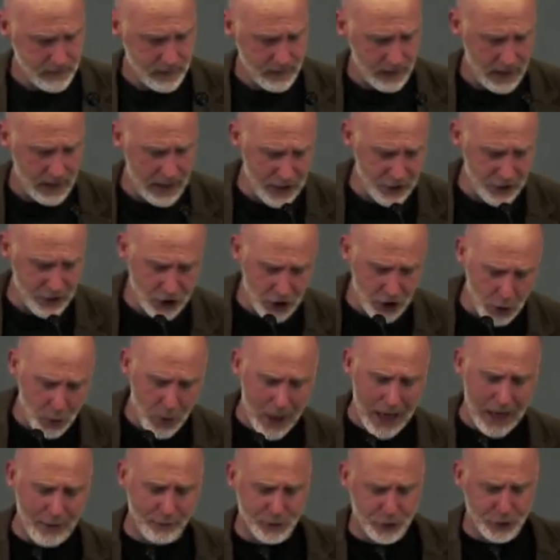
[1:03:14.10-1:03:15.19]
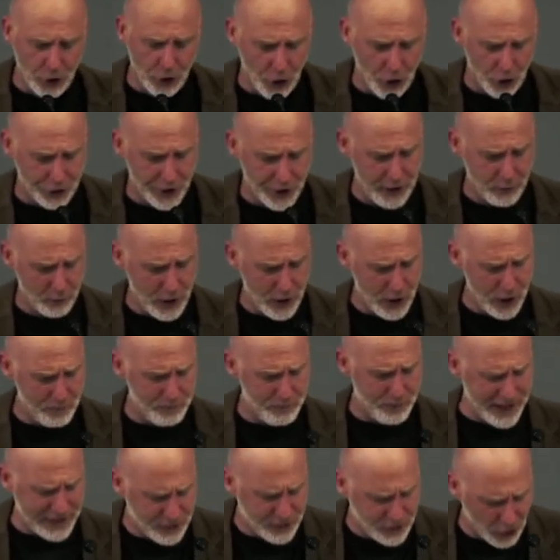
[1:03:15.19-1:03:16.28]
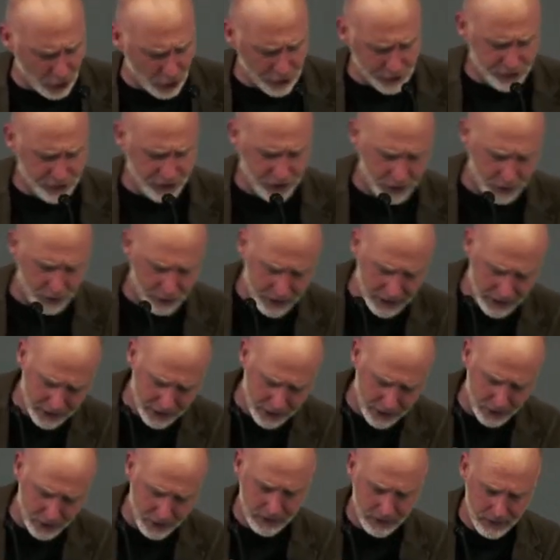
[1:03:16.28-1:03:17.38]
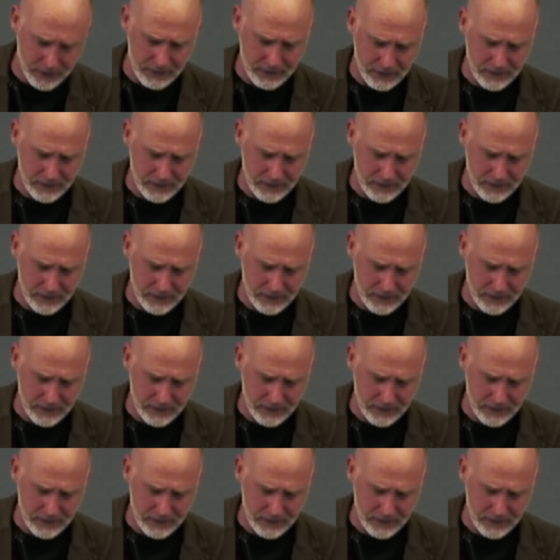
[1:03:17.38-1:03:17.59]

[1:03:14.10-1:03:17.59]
As you have done, it will be done to you